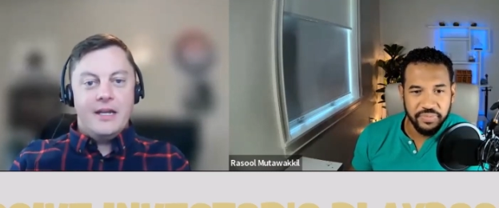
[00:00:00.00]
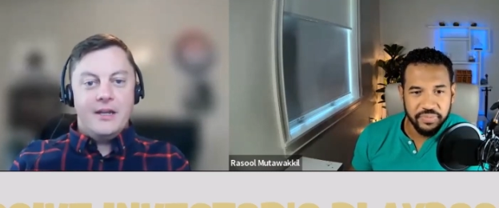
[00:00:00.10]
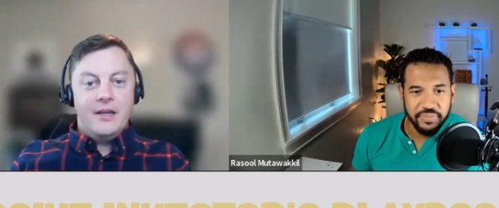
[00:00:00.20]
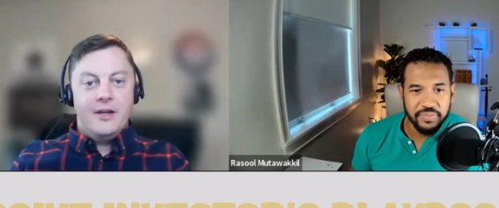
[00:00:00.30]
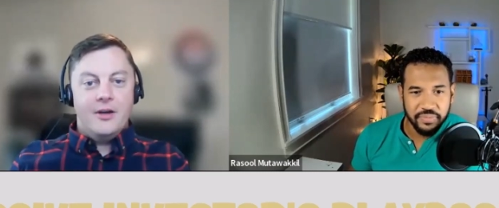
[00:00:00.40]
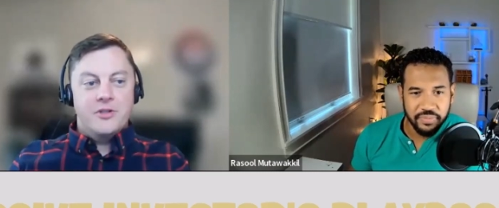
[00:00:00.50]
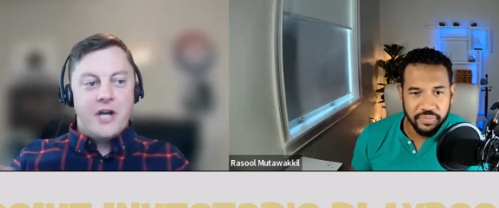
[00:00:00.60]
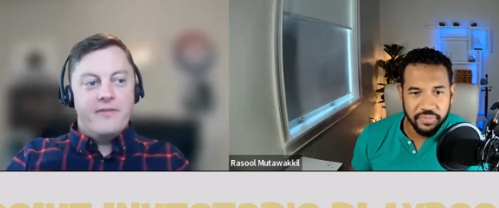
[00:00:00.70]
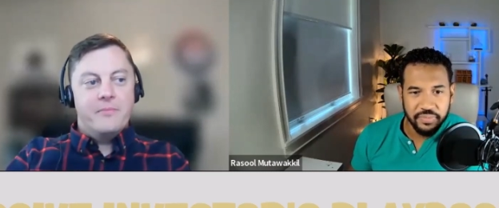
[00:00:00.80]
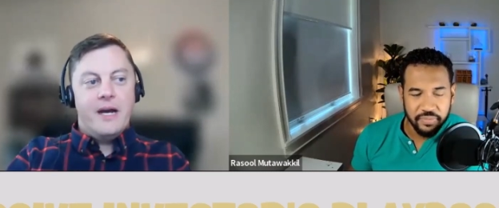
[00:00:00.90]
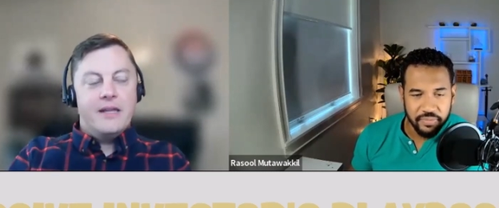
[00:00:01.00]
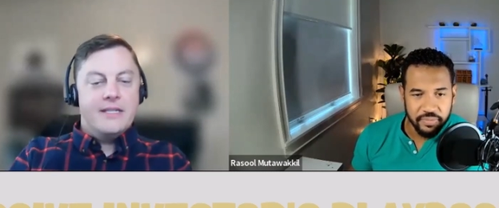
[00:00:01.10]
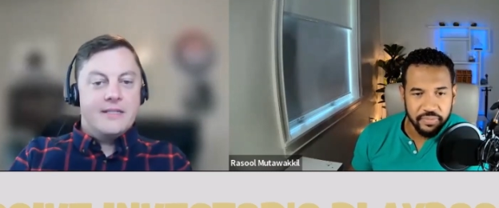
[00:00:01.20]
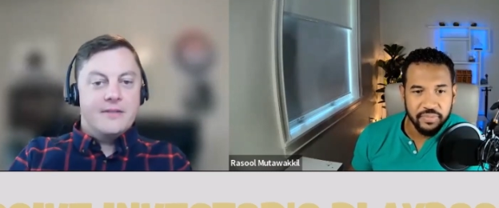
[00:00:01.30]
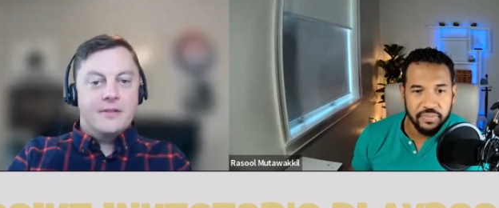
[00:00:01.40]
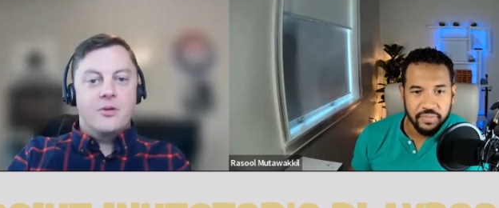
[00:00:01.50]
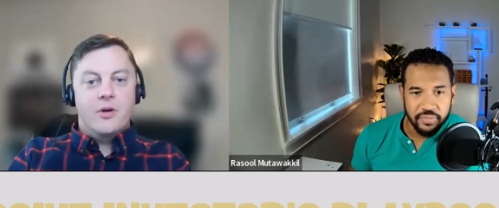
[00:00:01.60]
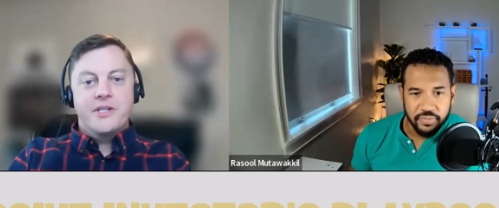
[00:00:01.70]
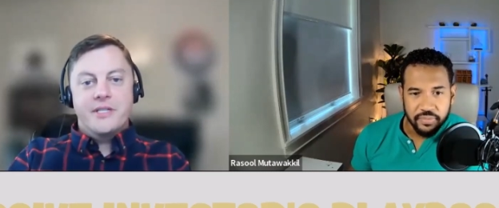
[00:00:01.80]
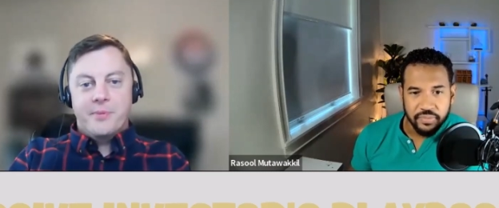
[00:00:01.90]
Speaker 1: You, you, know, driving by these
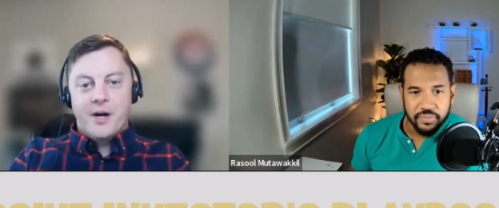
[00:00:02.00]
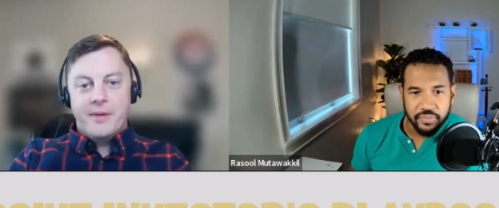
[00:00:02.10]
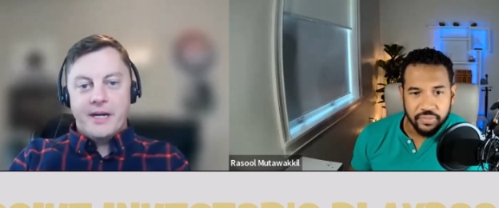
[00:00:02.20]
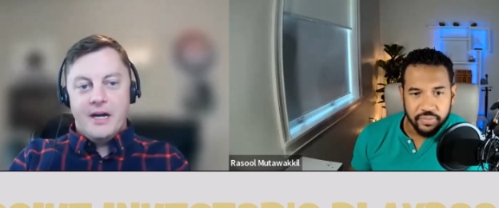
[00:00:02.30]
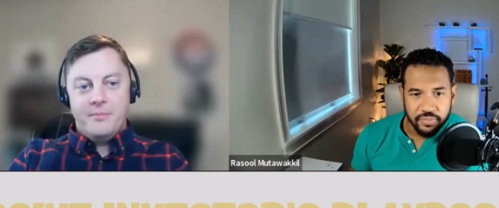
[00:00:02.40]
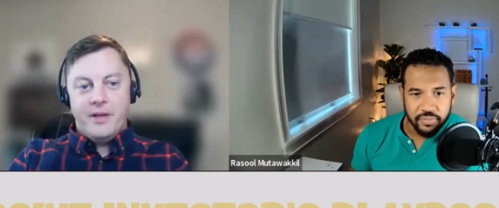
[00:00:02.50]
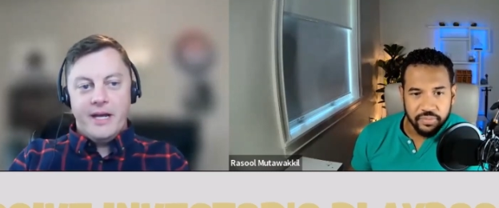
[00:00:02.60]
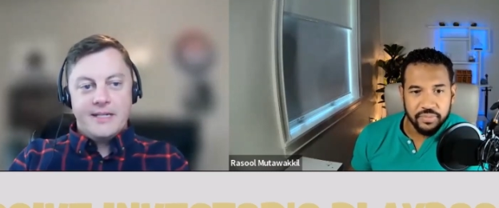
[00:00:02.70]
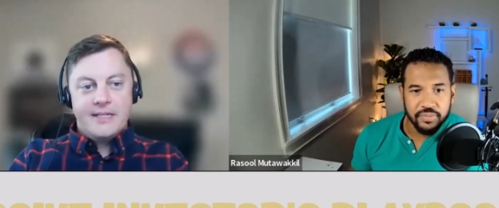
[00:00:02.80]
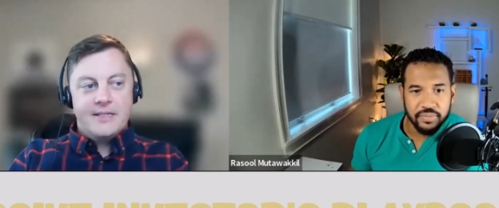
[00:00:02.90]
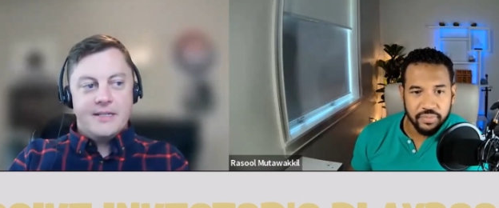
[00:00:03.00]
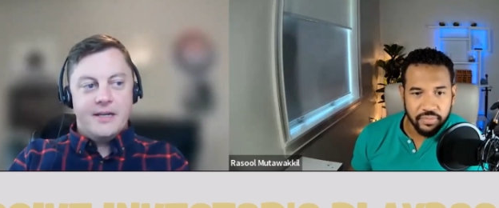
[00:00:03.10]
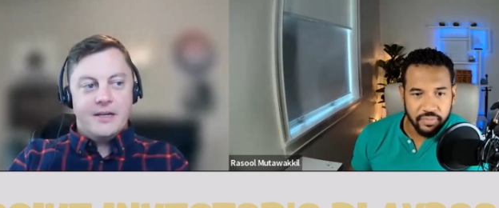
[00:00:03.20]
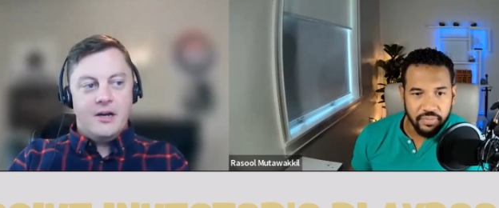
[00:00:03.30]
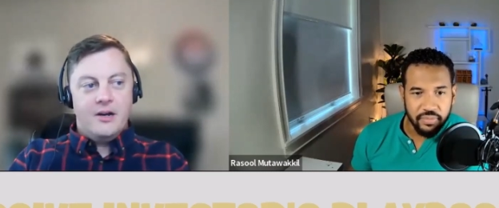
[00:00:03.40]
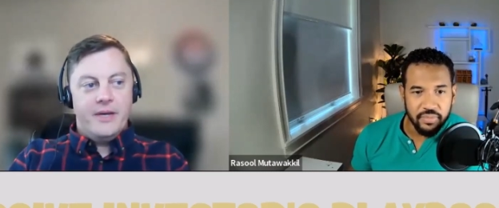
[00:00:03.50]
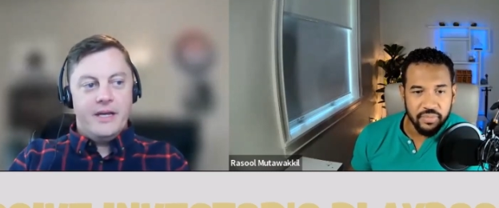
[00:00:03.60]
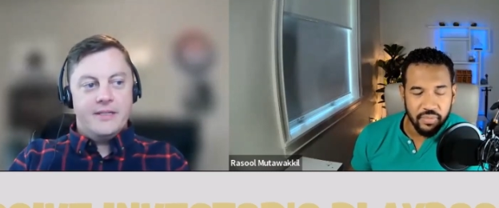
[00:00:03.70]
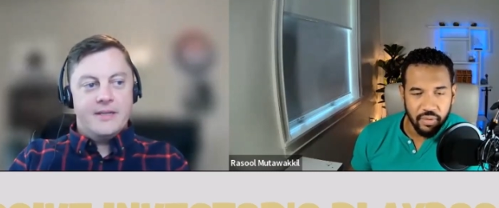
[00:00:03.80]
gorgeous apartment complexes, like, oh man,